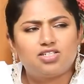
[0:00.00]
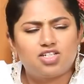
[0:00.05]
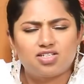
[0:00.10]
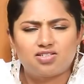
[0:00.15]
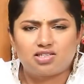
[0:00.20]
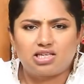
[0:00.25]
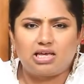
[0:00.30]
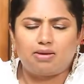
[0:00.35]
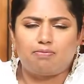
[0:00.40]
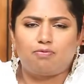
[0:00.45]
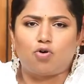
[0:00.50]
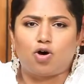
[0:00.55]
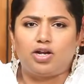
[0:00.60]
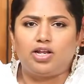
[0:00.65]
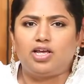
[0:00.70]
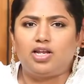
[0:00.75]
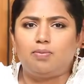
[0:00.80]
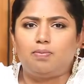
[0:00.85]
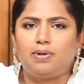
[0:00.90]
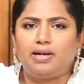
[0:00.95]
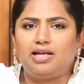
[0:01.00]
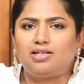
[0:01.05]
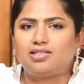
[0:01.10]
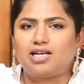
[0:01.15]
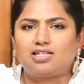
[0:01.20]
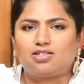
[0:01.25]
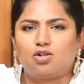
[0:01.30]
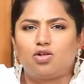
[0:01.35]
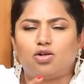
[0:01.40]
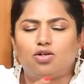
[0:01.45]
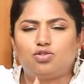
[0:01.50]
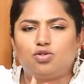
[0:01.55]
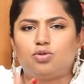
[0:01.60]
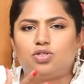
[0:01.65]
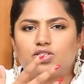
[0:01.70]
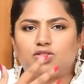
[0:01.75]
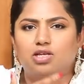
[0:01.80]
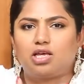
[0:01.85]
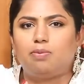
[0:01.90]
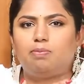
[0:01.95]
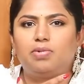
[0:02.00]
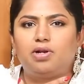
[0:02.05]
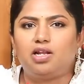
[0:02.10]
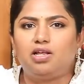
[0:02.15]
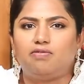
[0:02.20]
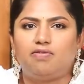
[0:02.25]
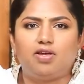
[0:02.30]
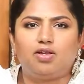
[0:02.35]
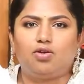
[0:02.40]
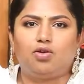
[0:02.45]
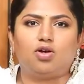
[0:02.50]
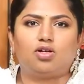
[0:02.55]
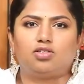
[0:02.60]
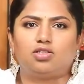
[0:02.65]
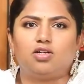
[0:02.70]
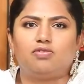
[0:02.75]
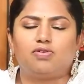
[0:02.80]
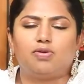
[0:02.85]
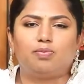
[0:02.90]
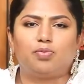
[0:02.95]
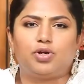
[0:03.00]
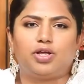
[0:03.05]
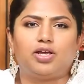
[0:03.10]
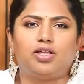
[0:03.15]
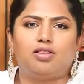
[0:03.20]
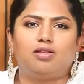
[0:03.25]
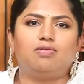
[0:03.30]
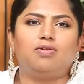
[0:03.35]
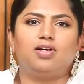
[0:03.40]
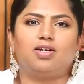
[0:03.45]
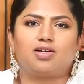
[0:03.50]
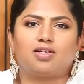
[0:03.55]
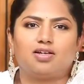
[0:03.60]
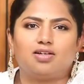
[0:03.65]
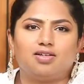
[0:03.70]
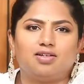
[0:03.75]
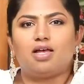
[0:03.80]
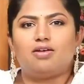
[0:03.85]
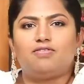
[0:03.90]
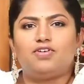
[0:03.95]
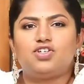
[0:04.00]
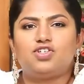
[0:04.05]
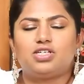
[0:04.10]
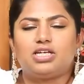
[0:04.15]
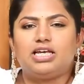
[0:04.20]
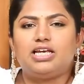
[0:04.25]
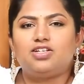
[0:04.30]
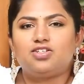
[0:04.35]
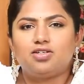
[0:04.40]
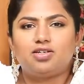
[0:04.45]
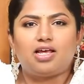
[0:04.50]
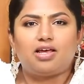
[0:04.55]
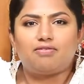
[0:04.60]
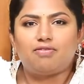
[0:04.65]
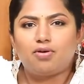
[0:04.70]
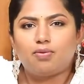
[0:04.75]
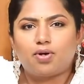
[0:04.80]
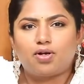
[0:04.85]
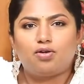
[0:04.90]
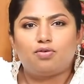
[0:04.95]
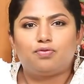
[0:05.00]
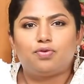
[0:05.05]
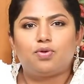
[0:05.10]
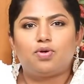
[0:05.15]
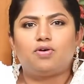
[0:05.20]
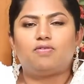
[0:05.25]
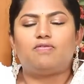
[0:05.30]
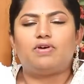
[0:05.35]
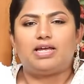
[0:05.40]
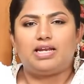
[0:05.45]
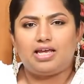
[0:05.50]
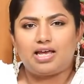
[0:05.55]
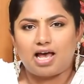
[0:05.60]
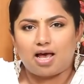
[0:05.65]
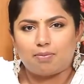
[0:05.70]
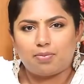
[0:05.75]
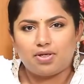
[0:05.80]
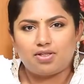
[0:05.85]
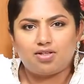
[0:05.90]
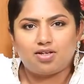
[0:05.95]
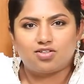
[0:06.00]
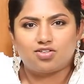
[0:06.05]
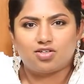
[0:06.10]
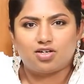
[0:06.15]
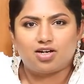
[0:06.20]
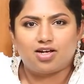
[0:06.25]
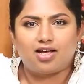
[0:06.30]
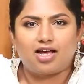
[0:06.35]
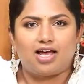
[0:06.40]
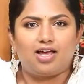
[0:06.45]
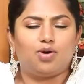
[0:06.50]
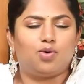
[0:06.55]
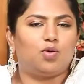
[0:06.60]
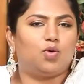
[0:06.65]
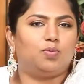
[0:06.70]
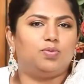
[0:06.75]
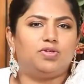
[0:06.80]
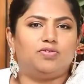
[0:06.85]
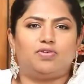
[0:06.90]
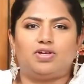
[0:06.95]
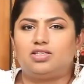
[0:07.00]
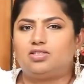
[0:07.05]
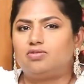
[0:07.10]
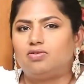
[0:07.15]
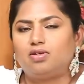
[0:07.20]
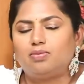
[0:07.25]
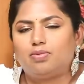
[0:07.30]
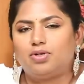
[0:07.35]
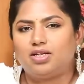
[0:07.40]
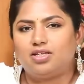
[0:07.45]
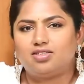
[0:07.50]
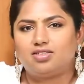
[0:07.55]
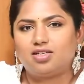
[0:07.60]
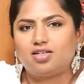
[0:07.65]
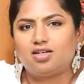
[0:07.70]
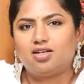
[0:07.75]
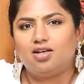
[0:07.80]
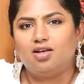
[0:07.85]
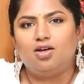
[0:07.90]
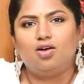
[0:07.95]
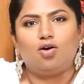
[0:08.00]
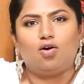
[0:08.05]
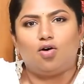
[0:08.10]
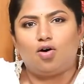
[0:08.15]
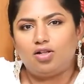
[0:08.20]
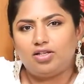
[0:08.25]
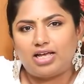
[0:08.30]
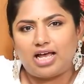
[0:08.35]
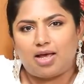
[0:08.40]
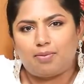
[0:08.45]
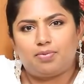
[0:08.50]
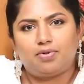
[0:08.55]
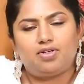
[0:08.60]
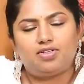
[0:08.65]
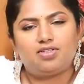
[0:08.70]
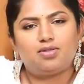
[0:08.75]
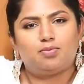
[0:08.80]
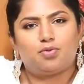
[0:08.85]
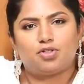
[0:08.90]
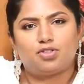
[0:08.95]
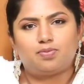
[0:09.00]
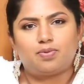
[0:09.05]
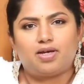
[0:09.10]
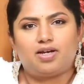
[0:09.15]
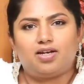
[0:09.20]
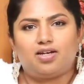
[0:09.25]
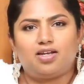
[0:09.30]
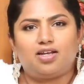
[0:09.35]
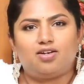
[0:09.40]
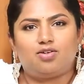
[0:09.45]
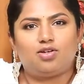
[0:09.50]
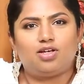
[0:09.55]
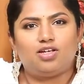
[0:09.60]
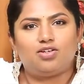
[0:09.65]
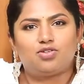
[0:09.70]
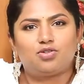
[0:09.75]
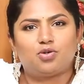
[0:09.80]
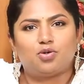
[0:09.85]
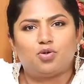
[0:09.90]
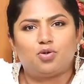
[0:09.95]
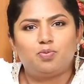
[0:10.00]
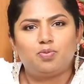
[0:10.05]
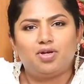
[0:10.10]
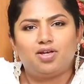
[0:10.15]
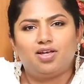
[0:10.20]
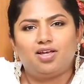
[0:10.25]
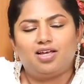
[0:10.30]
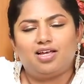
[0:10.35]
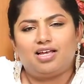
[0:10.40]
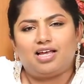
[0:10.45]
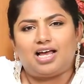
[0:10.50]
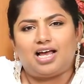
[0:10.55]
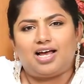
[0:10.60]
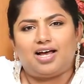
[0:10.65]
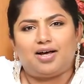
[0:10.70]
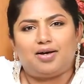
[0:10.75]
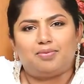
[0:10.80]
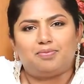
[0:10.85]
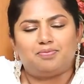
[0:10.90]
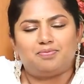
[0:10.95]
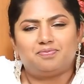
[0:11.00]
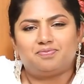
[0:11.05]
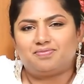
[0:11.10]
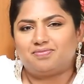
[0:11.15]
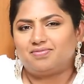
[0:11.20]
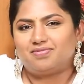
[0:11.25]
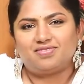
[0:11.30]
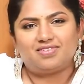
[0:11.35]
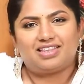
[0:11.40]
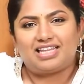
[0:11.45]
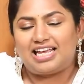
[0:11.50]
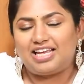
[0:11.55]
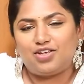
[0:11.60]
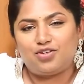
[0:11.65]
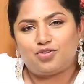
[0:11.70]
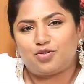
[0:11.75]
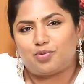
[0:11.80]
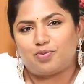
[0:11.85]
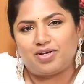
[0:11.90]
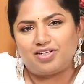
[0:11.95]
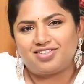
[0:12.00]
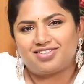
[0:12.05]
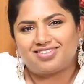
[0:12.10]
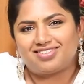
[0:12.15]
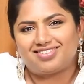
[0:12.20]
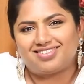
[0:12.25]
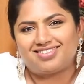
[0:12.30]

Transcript: just keep falling in place as long as you just keep believing in yourself and putting in the work. I wish each and every one of you a very happy Dussehra. I hope the festival brings in all the happiness and prosperity into each home. Thank you so much.